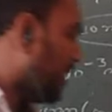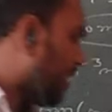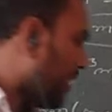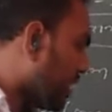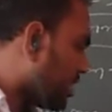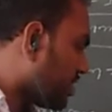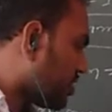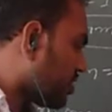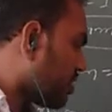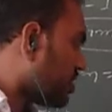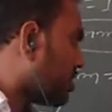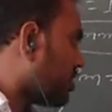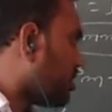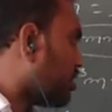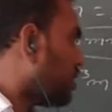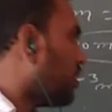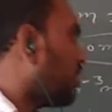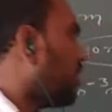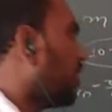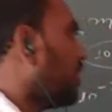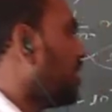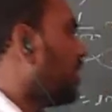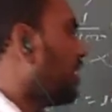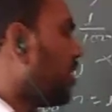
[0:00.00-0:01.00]
next
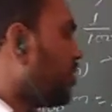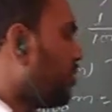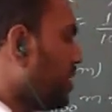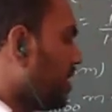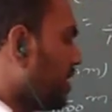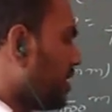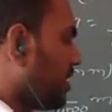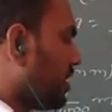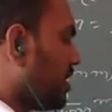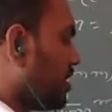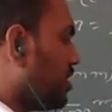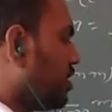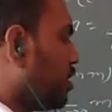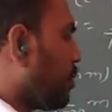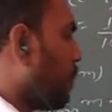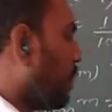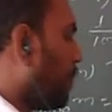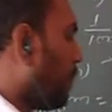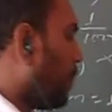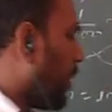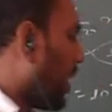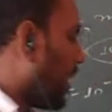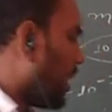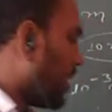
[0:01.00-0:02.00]
unit is
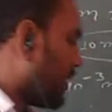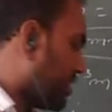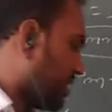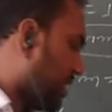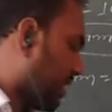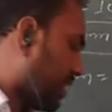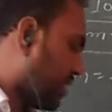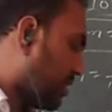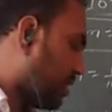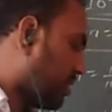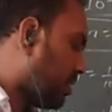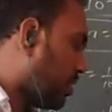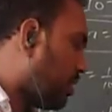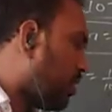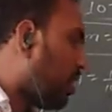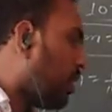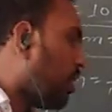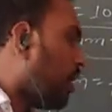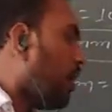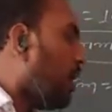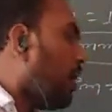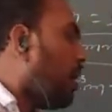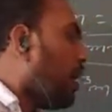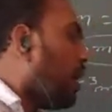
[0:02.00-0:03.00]
parasec.
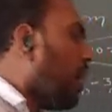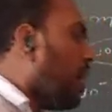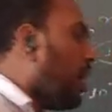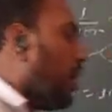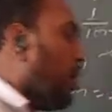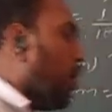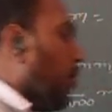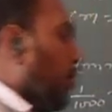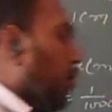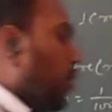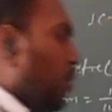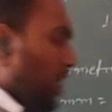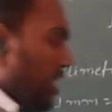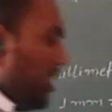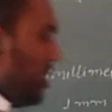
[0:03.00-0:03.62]
What